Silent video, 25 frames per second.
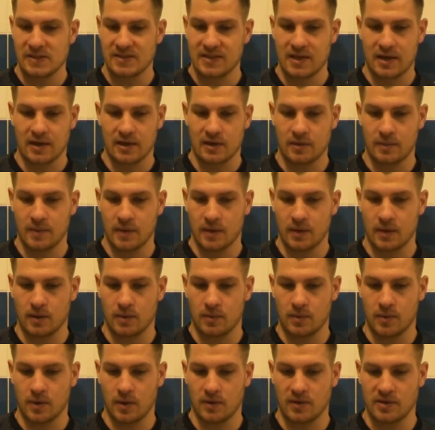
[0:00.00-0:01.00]
Exactly, we
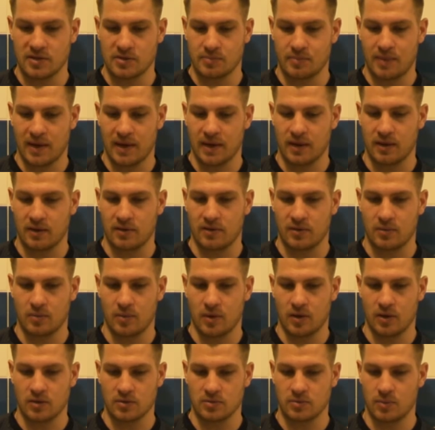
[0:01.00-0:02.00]
don't need to panic. I think
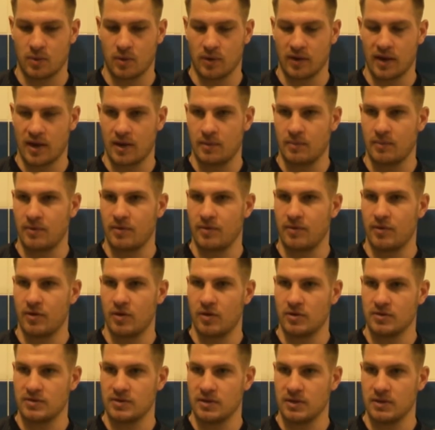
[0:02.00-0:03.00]
we lost one game in
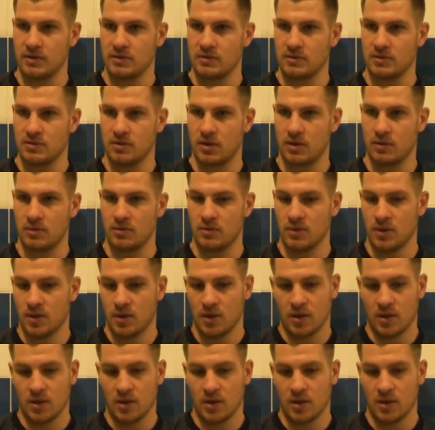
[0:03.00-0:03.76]
13, so